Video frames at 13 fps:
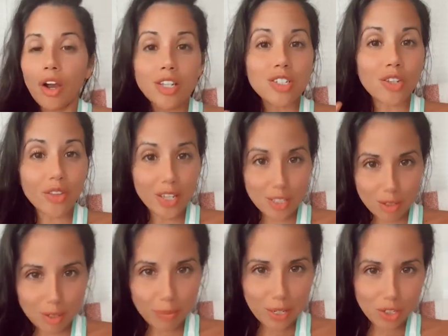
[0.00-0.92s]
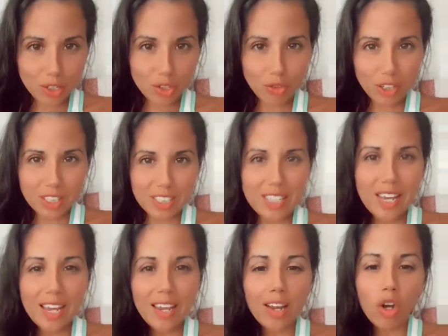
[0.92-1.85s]
All right, so that's the message for
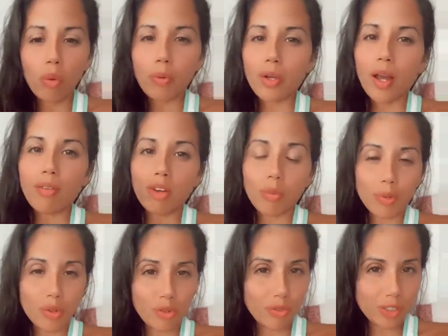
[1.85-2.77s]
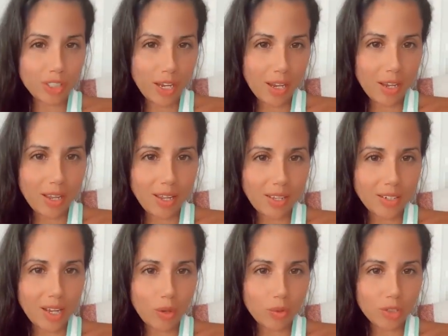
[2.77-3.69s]
today. I hope you have a beautiful day,
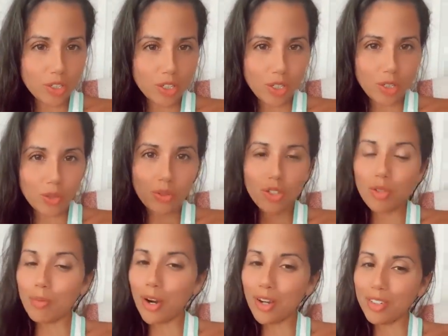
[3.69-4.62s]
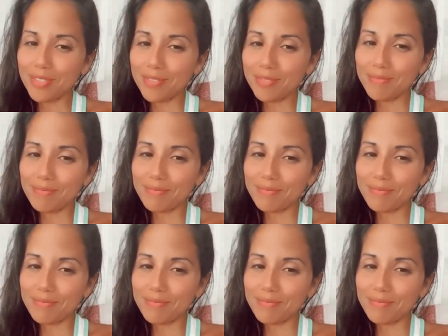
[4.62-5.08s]
and I will see you tomorrow.